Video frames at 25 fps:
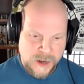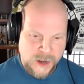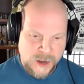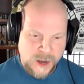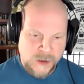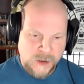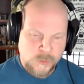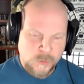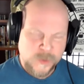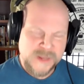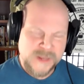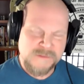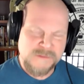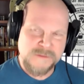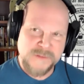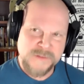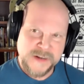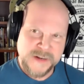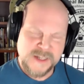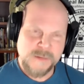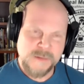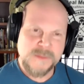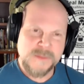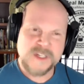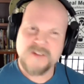are we
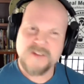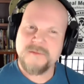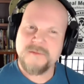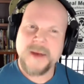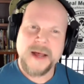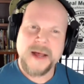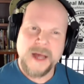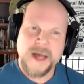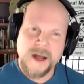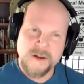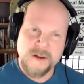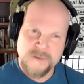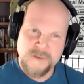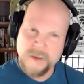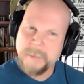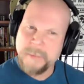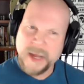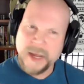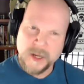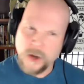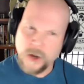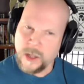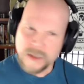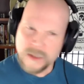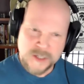victims of, bi- of our
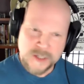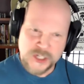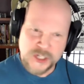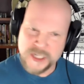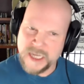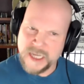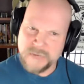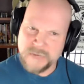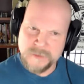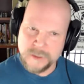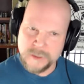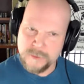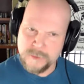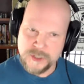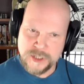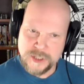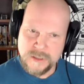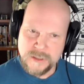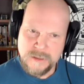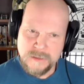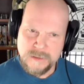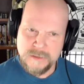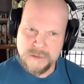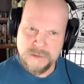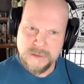biology and evolution